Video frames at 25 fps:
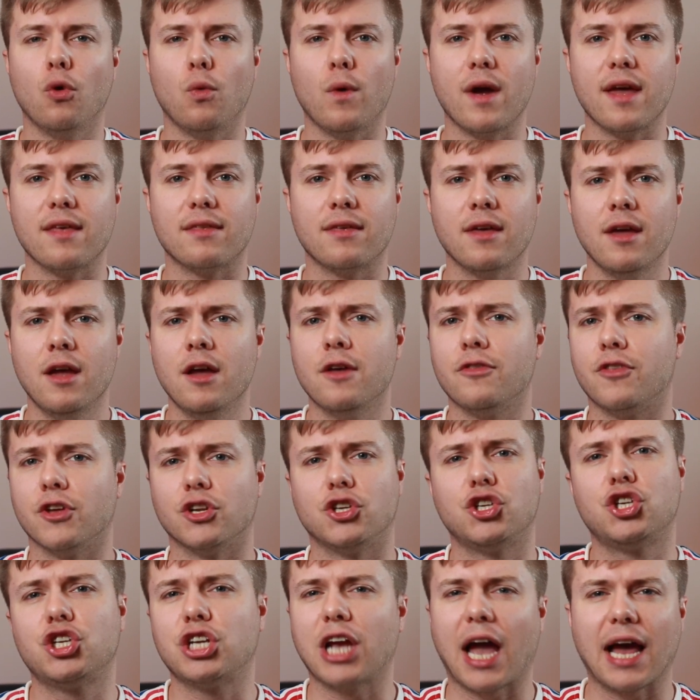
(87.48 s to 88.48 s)
with the
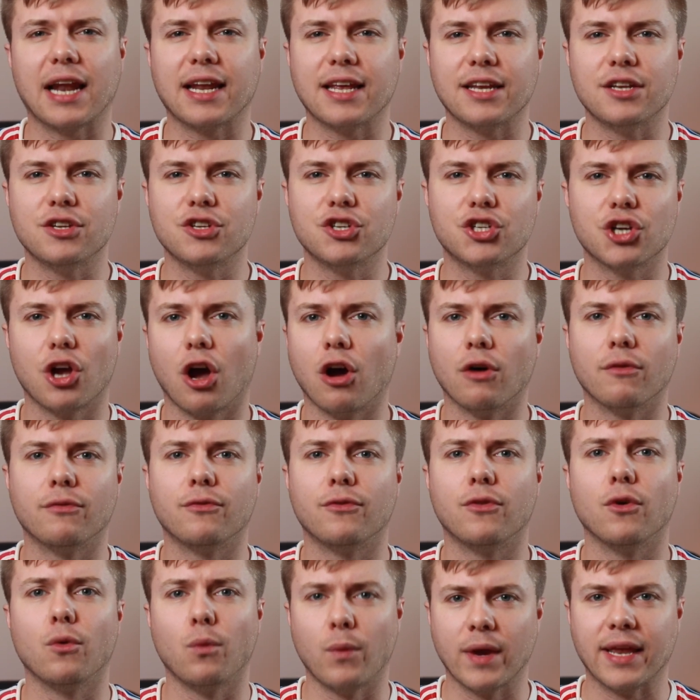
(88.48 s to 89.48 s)
challenge of
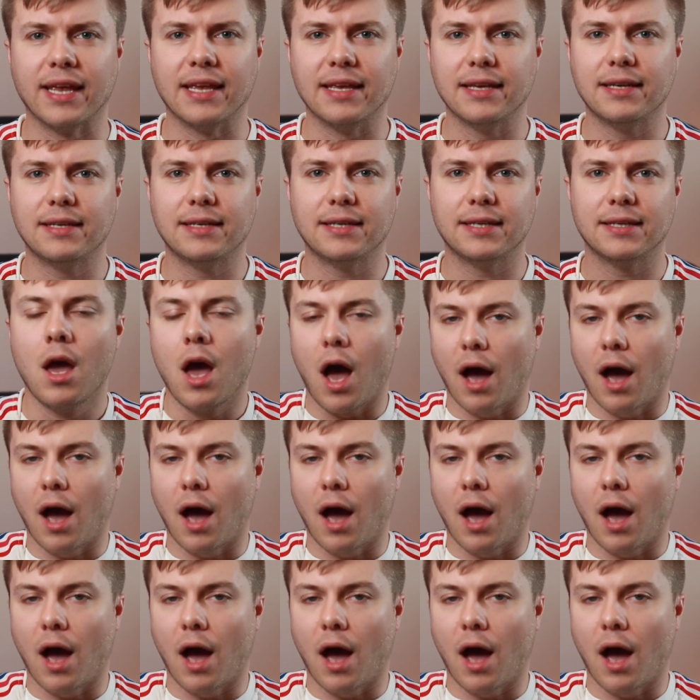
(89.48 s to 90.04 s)
the week.